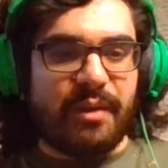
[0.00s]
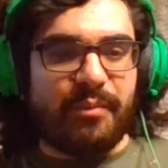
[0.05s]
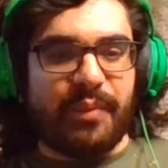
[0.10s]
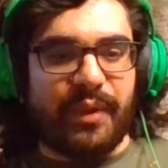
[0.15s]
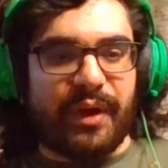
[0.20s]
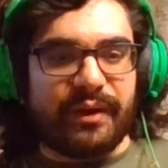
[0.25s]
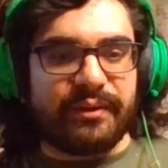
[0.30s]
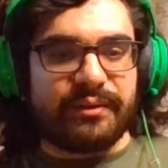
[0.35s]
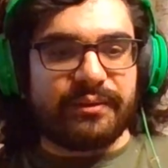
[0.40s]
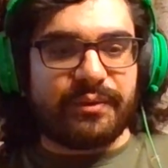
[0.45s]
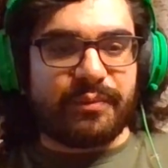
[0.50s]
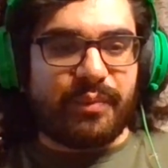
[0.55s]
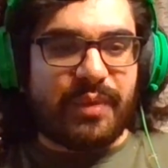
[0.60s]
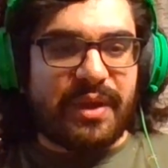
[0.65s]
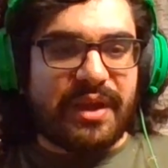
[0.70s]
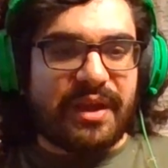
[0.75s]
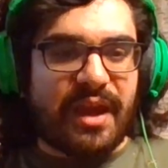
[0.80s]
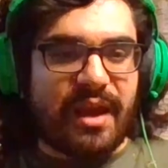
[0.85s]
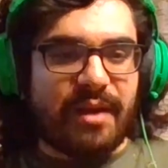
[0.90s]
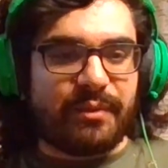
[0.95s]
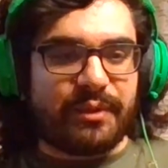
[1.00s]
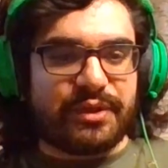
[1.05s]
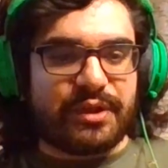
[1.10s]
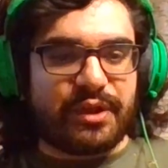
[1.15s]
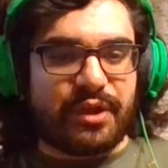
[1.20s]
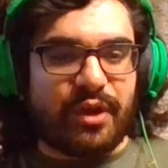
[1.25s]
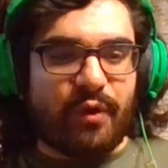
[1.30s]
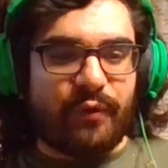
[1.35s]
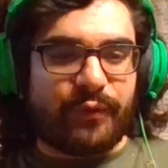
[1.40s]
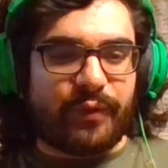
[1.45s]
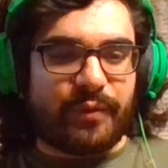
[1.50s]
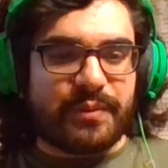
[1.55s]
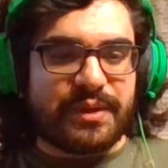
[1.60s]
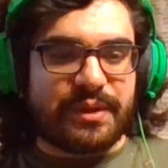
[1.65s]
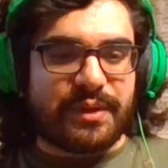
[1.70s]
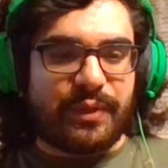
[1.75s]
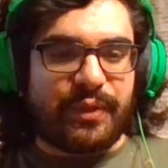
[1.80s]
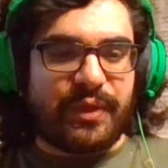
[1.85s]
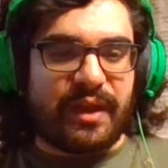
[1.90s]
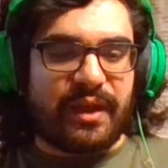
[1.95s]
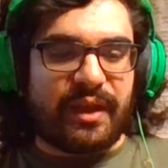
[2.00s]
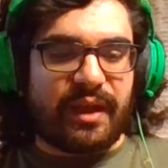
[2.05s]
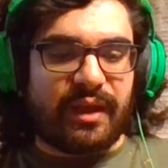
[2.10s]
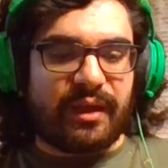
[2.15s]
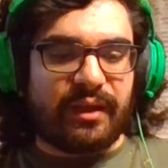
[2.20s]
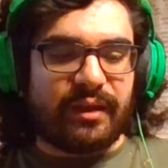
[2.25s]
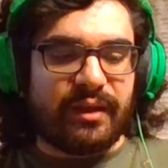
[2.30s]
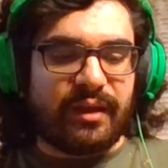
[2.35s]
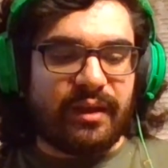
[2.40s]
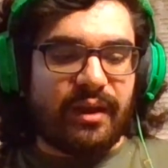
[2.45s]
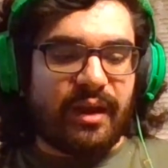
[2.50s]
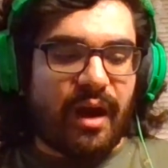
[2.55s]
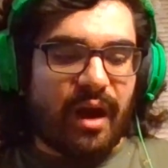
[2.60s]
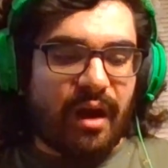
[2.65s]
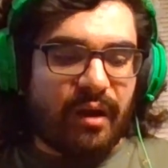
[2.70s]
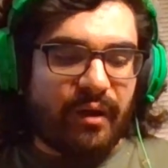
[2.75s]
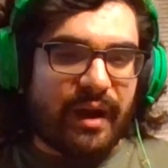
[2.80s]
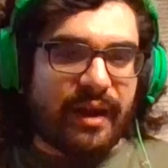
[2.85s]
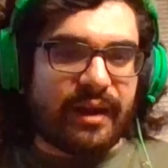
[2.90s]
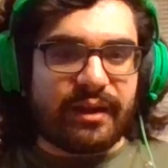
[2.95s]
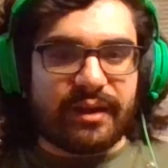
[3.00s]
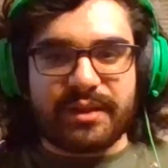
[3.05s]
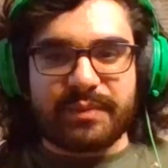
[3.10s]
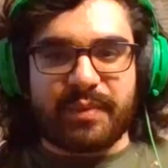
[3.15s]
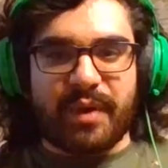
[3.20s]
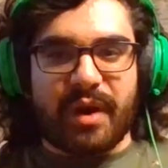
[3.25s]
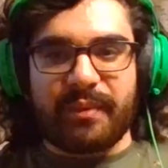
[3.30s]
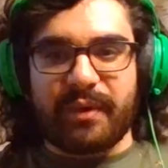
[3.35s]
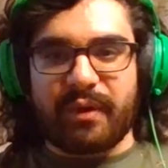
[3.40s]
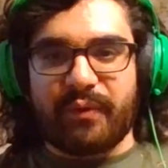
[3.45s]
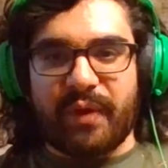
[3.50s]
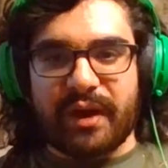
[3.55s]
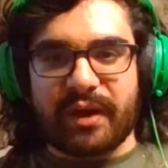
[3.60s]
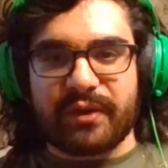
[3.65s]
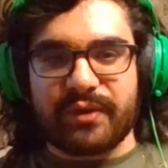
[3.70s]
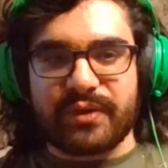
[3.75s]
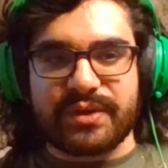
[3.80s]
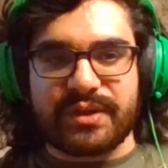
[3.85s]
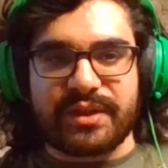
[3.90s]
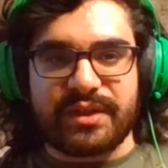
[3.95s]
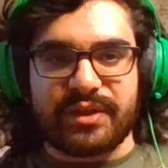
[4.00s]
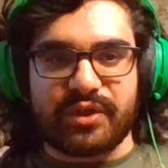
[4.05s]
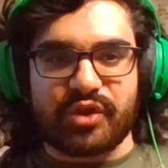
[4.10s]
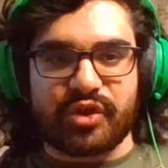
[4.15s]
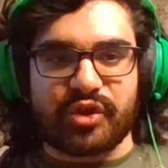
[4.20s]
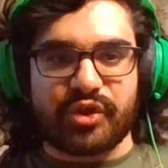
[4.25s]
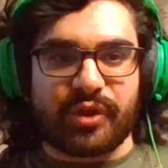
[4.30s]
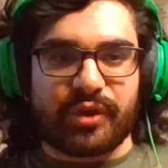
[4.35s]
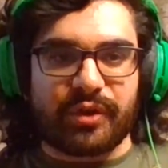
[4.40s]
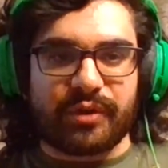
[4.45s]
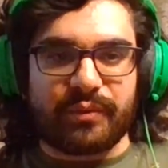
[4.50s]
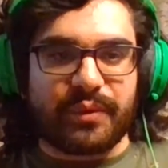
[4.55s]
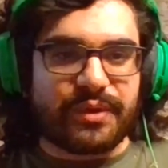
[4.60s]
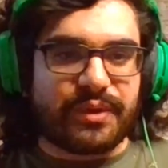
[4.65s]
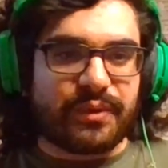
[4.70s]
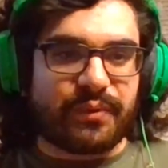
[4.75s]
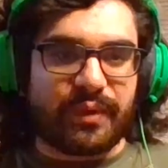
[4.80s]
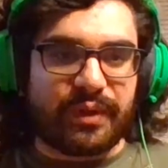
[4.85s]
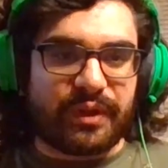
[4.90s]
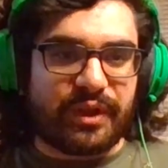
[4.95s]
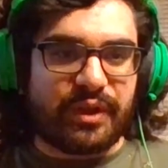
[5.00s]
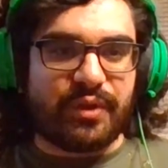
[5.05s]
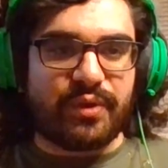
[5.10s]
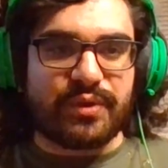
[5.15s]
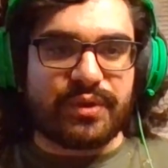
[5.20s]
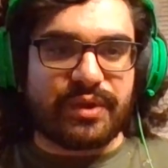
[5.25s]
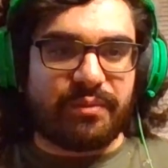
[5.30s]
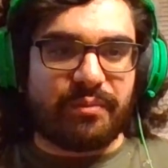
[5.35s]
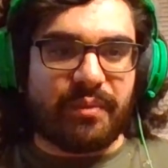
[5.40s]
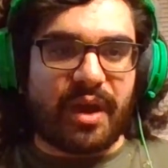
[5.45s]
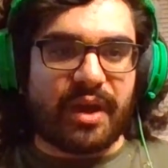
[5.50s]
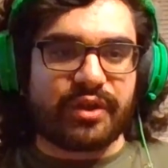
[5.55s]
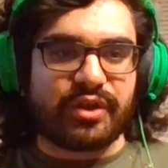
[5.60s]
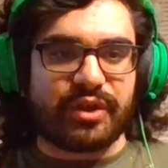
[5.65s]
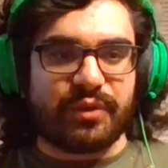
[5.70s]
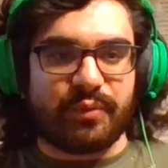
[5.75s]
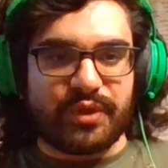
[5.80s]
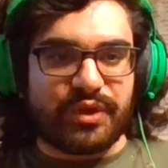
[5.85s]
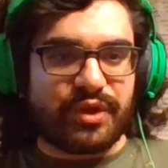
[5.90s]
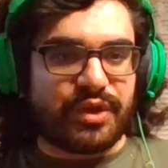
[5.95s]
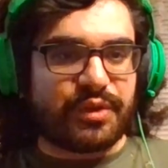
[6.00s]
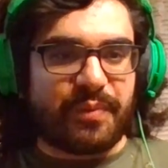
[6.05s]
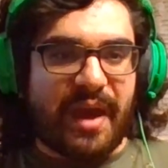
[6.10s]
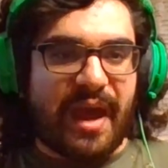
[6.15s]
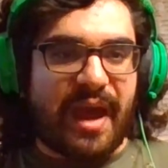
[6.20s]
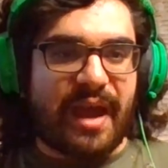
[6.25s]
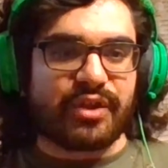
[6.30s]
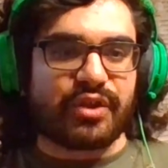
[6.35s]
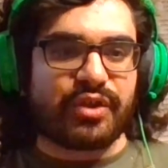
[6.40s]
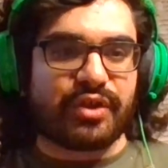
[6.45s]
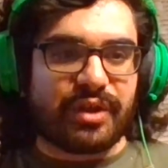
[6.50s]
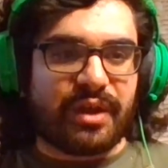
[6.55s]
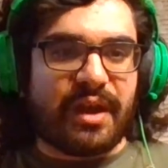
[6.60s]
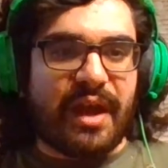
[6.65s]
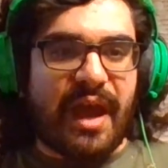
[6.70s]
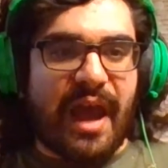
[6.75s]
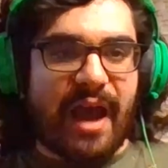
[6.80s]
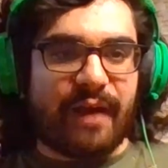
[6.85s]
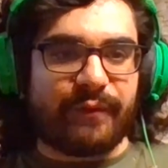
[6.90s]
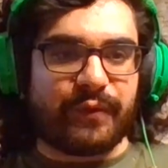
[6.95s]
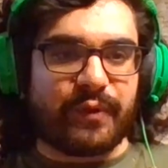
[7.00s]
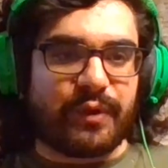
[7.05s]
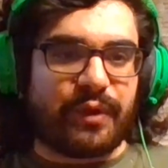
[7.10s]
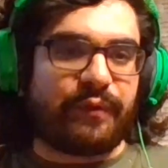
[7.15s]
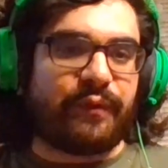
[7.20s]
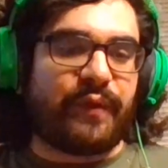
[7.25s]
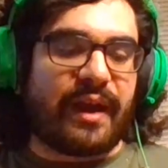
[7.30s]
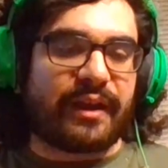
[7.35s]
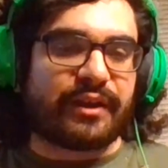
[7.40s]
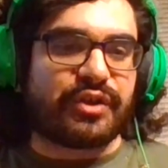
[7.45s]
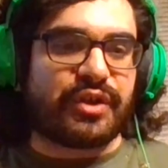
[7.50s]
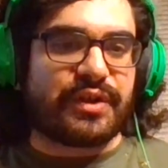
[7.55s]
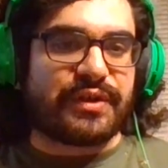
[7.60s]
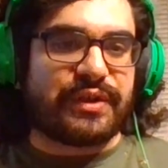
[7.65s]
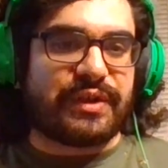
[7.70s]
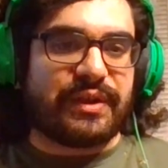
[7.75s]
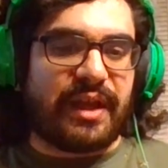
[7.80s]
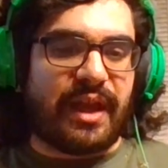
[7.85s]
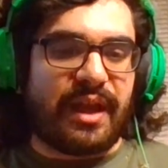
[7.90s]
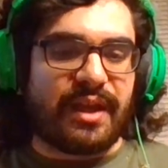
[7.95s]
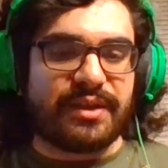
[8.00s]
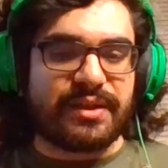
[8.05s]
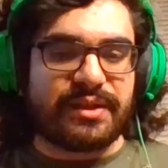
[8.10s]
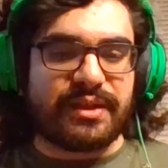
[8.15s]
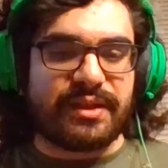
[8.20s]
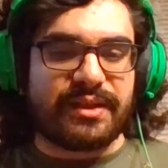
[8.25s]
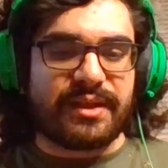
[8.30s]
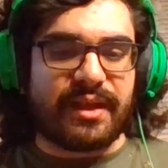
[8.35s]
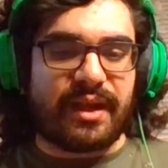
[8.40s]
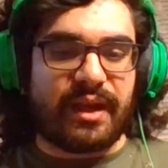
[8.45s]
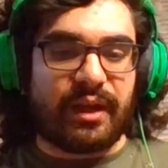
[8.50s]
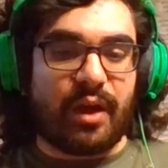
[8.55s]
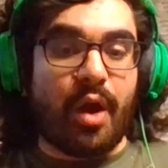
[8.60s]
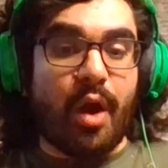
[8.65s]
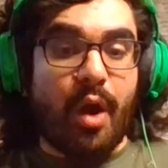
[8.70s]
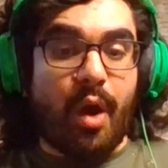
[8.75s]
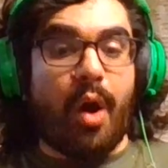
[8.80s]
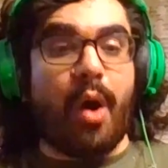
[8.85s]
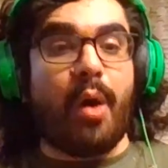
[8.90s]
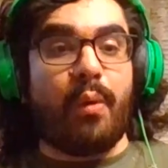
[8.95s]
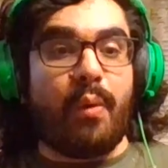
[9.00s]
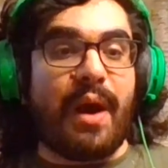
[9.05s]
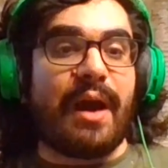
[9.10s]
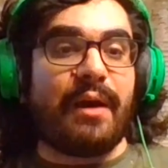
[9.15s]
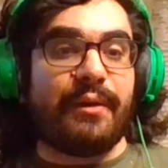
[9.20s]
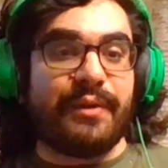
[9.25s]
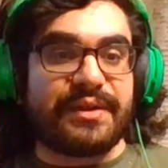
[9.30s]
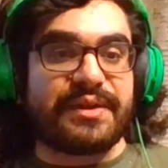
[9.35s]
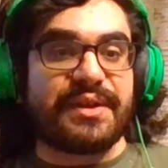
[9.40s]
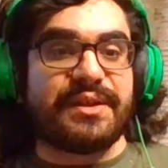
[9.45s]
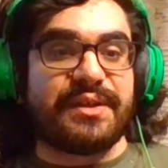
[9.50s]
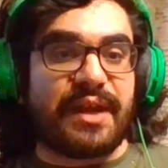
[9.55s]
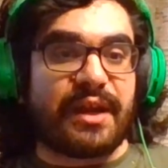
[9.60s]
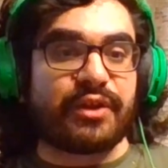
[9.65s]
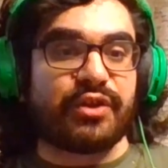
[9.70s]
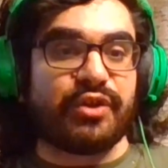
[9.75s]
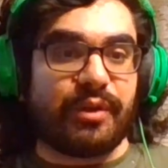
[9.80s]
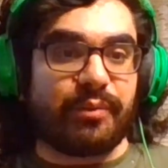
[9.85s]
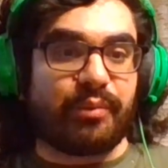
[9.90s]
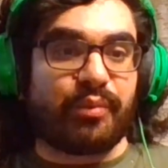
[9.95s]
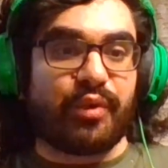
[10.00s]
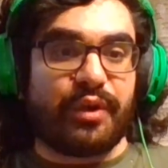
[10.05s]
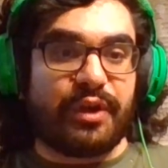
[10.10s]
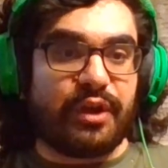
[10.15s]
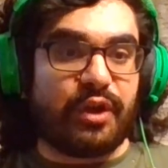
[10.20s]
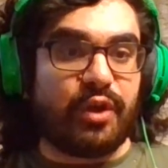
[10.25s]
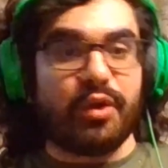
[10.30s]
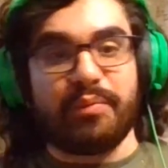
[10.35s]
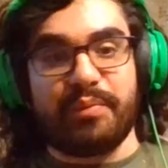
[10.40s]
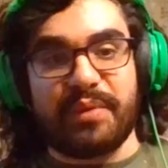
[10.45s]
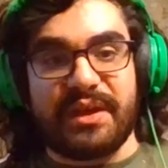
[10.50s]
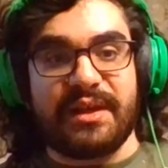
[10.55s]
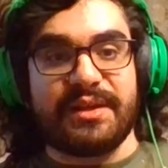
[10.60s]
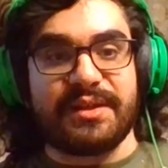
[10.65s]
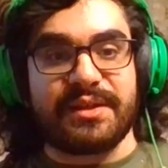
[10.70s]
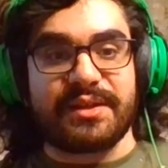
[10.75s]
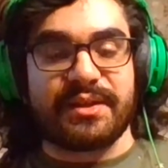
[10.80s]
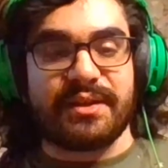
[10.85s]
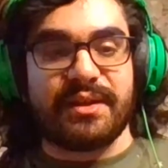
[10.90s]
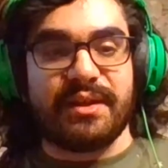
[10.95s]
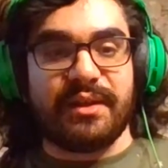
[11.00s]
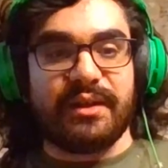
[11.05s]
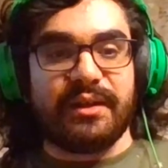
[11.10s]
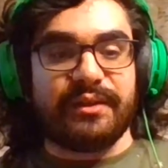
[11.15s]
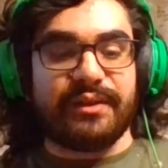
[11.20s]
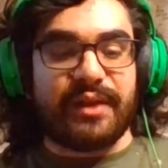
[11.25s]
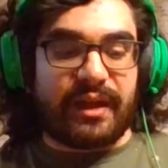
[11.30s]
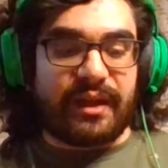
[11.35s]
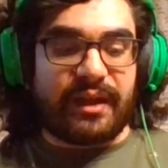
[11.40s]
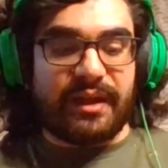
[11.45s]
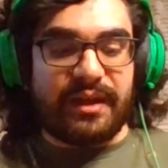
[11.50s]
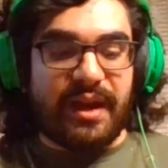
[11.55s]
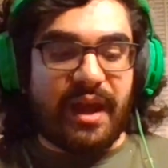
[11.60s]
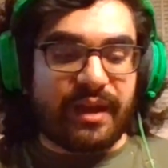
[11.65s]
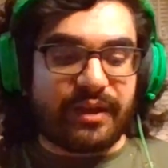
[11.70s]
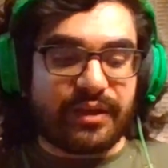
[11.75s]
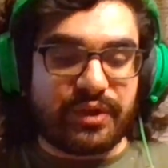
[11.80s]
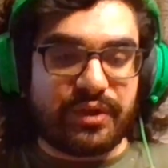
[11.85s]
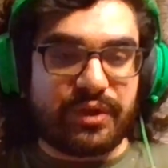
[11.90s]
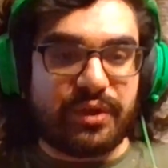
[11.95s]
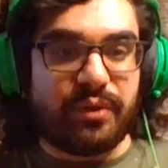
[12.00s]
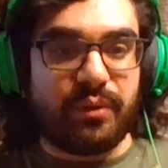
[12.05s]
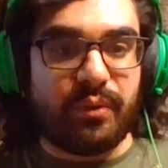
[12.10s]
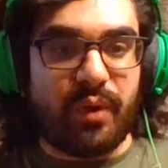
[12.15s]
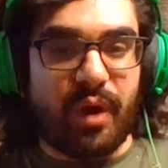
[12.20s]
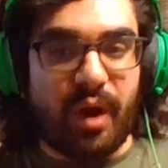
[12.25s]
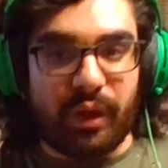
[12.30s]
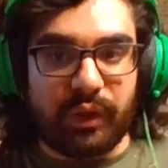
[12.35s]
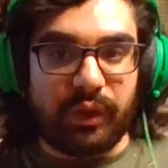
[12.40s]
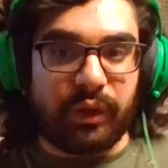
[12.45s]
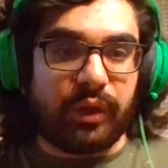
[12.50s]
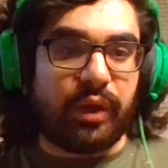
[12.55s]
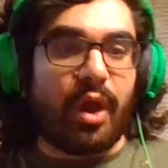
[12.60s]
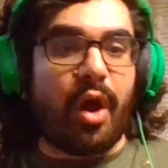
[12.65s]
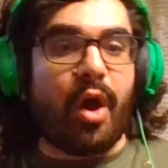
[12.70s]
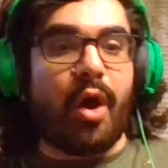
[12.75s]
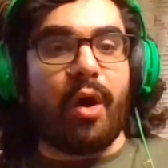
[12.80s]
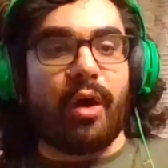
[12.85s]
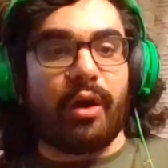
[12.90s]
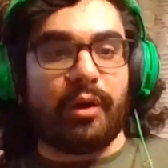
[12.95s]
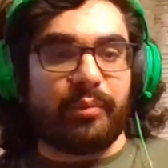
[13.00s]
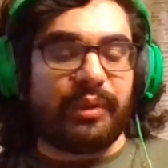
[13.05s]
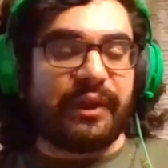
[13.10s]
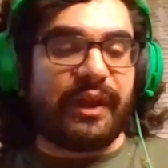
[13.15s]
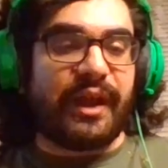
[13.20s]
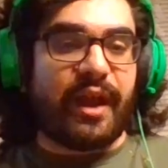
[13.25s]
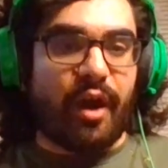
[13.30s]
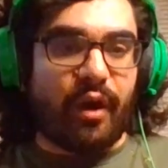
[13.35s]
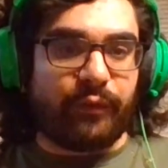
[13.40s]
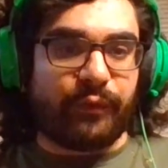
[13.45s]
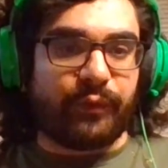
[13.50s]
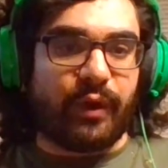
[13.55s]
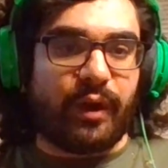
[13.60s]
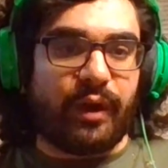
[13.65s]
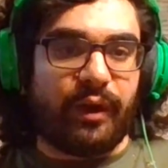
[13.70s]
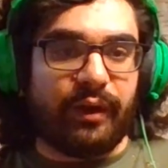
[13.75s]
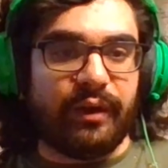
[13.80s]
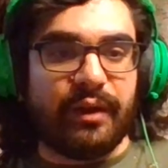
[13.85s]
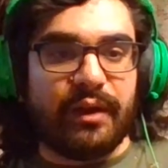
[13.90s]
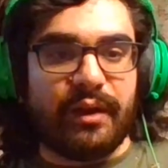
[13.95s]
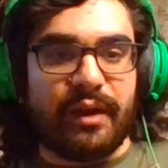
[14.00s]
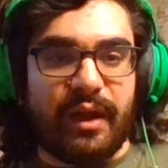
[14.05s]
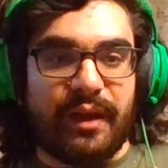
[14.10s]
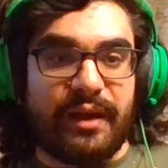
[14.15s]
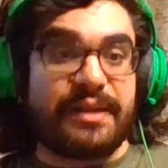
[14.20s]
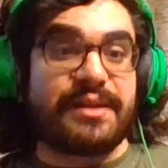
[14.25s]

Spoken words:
But being able to go from thinking, all right, it's probably a regular season shirt, wasn't really used in much and was just patched after the fact just in case, to saying, oh, wow, this is actually a pretty good piece that connects to a long playoff run and a